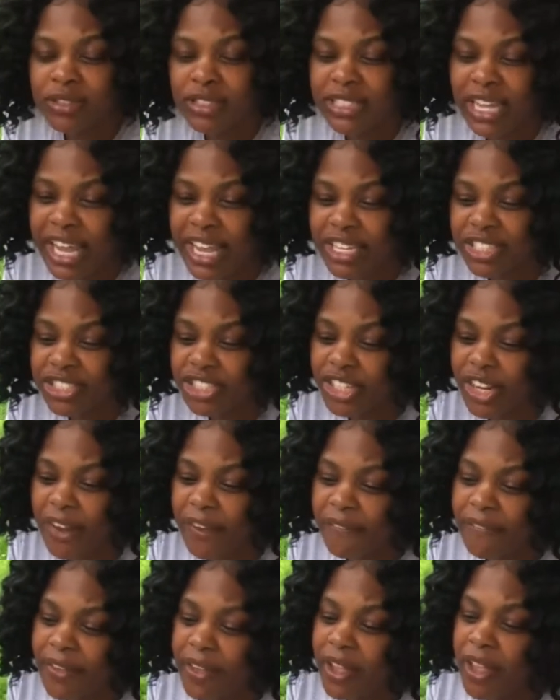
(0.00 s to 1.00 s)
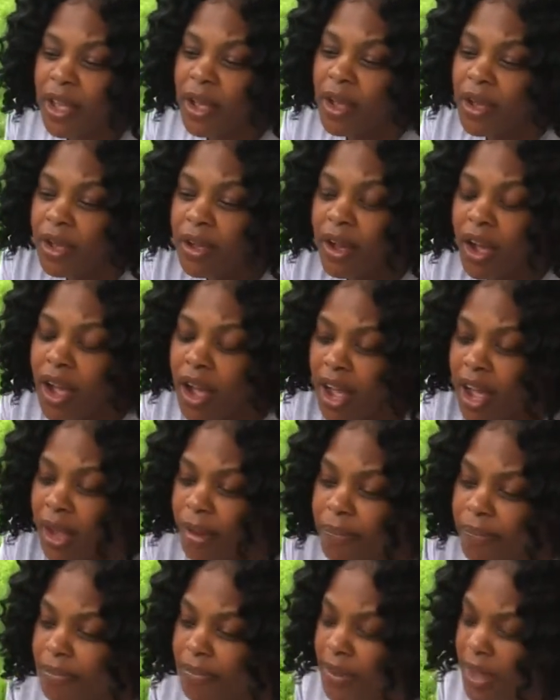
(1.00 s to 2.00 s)
day shift um,
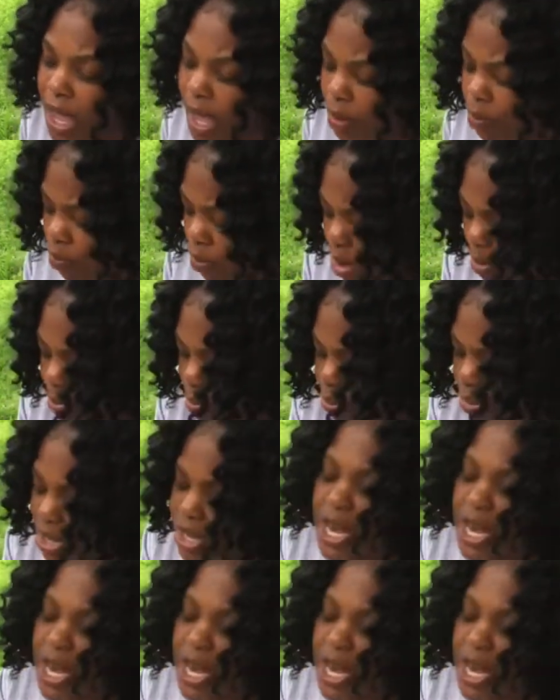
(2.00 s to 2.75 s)
at one point.